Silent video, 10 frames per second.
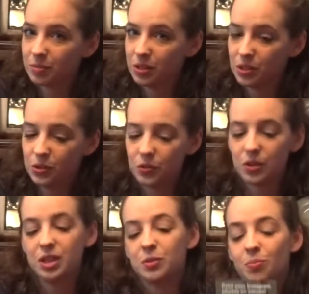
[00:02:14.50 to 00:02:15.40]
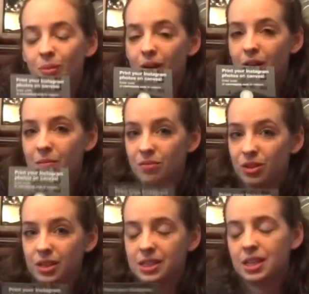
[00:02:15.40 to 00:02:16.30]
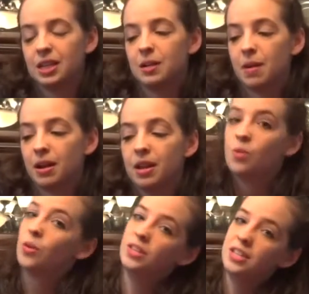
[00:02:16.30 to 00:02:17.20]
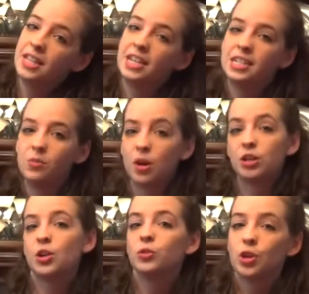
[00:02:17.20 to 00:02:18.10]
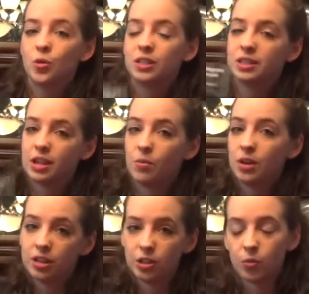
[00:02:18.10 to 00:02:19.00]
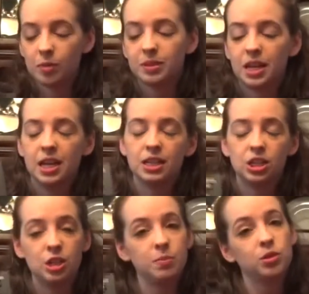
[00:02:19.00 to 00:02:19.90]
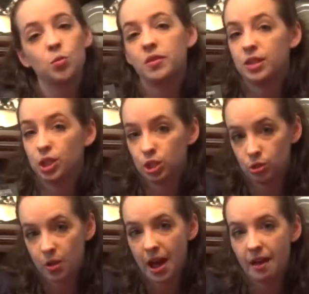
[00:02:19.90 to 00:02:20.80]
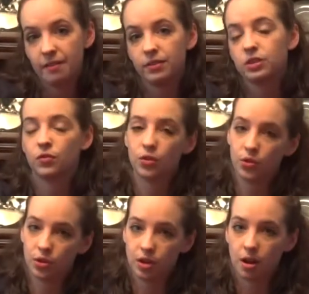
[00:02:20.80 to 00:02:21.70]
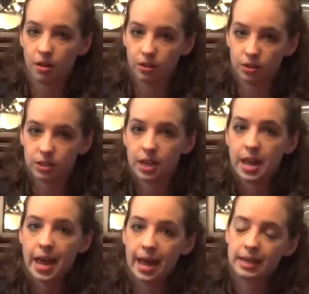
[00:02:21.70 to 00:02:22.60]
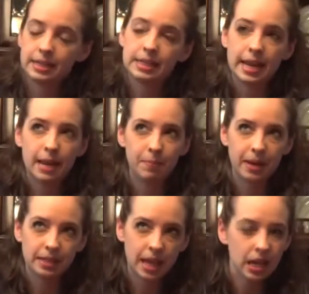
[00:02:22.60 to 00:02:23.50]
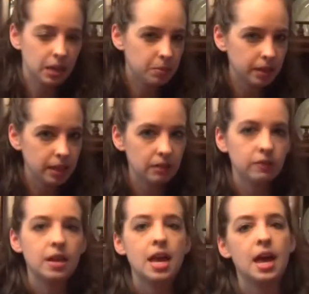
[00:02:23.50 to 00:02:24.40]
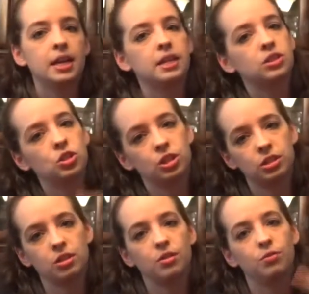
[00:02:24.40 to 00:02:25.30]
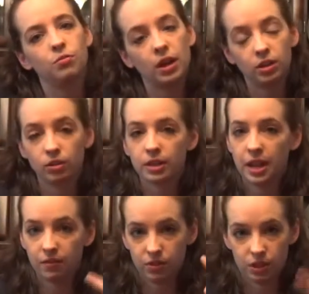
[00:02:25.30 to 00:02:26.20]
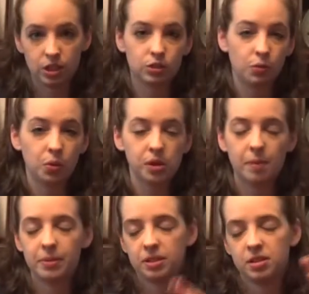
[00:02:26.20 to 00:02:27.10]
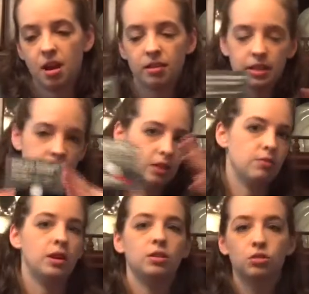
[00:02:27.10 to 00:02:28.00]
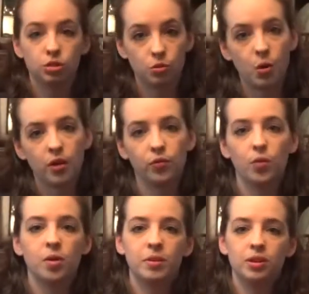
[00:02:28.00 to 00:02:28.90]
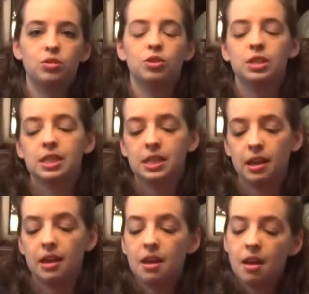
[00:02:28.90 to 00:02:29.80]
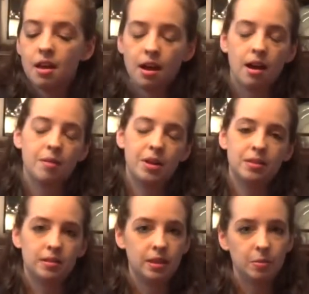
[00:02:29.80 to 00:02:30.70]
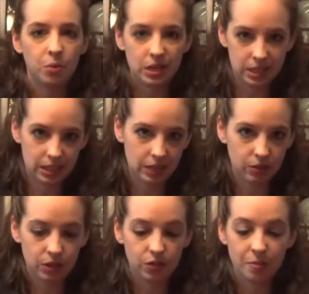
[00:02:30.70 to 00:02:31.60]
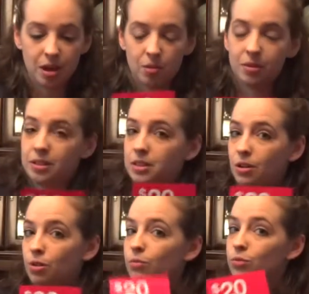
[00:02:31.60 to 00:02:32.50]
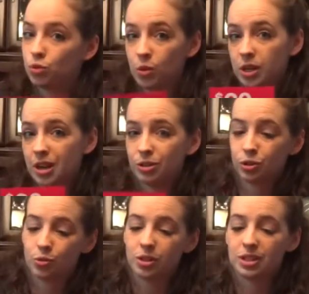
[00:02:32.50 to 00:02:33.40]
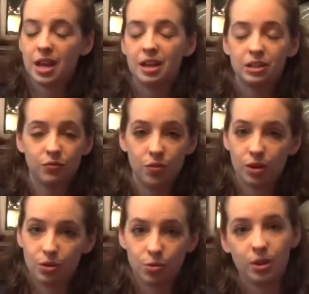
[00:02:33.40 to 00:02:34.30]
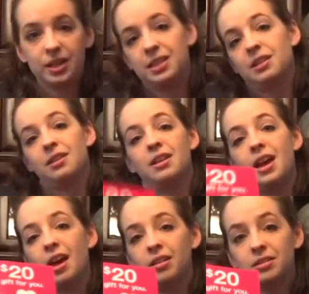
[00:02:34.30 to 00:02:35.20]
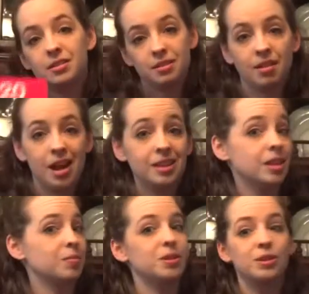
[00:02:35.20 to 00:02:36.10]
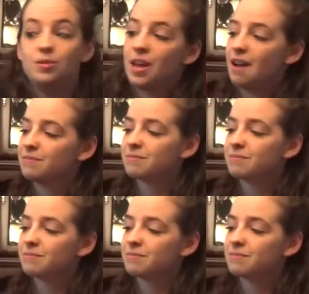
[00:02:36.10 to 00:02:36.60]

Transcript: I'm gonna use for this, but I'm really excited about it. One thing that I did wanna note though is that I went on their website, and the cheapest one that they do have is for $30, and it's an eight by 10, I believe, and it's just a regular canvas that's rolled up. It's not like in the regular square form that you usually see, um, and then the prices increase from there, but still, $20 towards that. It's a very cool idea, and I think I'm gonna do that